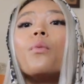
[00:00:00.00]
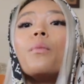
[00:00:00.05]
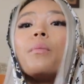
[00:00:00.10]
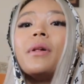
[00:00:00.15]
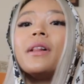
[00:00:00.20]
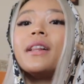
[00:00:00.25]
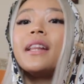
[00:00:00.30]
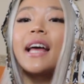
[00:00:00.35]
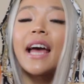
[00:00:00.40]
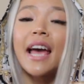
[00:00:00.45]

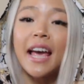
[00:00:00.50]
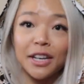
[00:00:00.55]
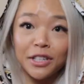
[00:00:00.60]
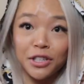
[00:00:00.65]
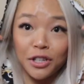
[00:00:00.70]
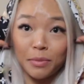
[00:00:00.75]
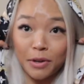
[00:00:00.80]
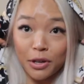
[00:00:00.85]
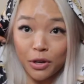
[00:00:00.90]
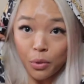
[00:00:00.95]
plan
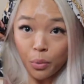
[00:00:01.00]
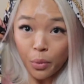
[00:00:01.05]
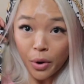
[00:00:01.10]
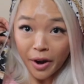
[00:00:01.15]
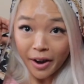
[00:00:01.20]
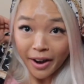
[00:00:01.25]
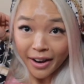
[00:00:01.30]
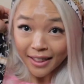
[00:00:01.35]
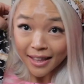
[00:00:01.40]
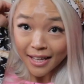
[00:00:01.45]
to be
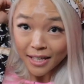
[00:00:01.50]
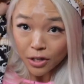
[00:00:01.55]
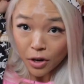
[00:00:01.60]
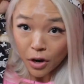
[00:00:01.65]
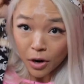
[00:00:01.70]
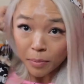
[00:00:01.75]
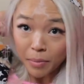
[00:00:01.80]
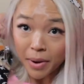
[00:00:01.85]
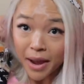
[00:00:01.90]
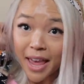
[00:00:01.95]
wearing this
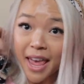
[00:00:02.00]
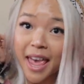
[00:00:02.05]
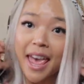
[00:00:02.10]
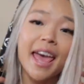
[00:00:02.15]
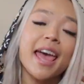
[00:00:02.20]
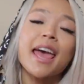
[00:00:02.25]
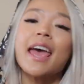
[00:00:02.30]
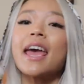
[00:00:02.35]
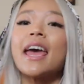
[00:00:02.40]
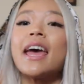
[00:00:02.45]
on my
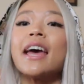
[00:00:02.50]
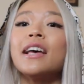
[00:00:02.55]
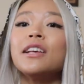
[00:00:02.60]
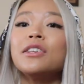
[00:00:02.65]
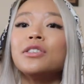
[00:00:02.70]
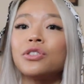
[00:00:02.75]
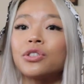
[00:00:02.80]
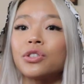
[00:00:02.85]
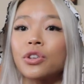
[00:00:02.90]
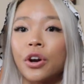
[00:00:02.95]
hair,
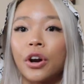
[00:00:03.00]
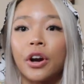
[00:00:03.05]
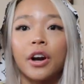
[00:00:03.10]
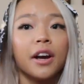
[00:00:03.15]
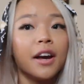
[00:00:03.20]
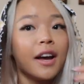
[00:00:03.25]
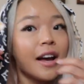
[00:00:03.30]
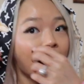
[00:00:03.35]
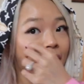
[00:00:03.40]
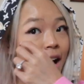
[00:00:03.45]
so
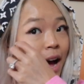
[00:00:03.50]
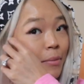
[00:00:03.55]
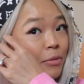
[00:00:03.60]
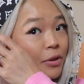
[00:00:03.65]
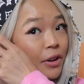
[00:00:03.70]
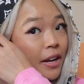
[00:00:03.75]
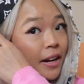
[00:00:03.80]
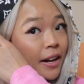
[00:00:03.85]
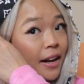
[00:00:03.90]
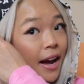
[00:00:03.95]

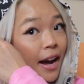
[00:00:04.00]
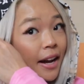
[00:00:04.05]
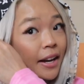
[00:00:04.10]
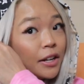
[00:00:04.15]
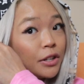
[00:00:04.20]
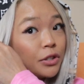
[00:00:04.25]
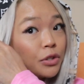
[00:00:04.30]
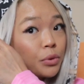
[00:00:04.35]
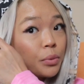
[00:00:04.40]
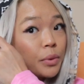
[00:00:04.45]
you can kind
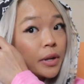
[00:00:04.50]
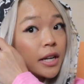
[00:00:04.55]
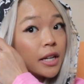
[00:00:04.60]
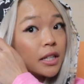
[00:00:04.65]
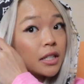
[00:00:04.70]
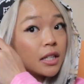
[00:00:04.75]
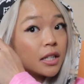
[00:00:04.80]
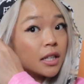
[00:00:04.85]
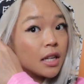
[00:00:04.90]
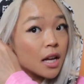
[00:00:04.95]
of do
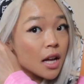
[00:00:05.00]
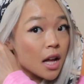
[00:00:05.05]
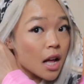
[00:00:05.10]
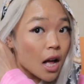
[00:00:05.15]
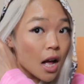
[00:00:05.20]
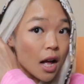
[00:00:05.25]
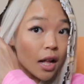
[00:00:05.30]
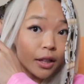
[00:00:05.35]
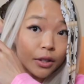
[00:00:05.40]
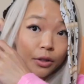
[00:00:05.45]
it
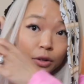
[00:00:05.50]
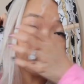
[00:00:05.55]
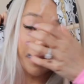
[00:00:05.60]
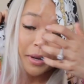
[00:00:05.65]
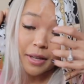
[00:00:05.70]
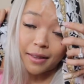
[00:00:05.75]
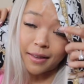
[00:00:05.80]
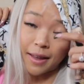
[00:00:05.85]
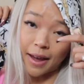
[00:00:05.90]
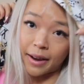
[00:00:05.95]
a little
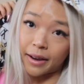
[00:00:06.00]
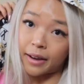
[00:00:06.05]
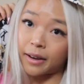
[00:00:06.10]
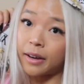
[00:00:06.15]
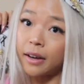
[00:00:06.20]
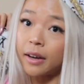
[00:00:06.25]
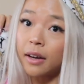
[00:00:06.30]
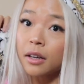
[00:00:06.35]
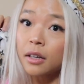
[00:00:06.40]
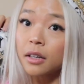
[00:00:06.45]
bit like
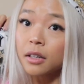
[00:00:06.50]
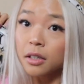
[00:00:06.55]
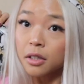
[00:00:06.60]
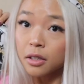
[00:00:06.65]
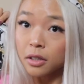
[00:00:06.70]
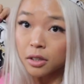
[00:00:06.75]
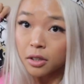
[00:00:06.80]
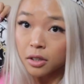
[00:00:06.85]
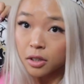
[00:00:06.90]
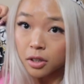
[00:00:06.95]
a
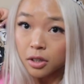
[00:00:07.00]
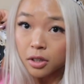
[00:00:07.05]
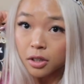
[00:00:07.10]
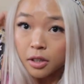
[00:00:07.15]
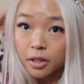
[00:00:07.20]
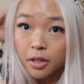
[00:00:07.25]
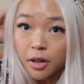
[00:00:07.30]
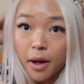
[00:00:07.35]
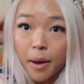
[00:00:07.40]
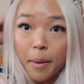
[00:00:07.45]

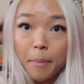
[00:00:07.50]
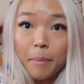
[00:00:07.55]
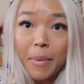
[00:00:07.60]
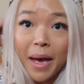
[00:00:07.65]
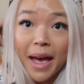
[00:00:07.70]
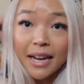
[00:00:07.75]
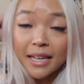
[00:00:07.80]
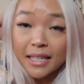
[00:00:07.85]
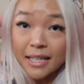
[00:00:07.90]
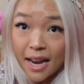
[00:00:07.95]

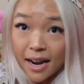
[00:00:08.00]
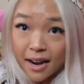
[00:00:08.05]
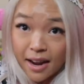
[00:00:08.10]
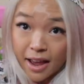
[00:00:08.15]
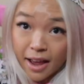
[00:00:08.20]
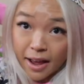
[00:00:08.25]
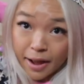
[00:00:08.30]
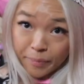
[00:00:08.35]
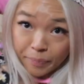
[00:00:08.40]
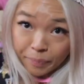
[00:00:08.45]

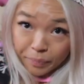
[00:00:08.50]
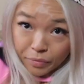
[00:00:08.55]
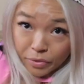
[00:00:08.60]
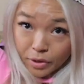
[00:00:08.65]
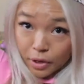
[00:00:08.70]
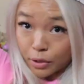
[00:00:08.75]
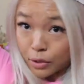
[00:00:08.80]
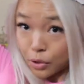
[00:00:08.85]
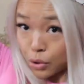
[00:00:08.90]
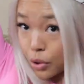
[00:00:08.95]
bandana
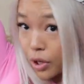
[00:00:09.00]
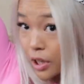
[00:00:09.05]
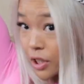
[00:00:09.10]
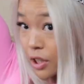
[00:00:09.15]
sort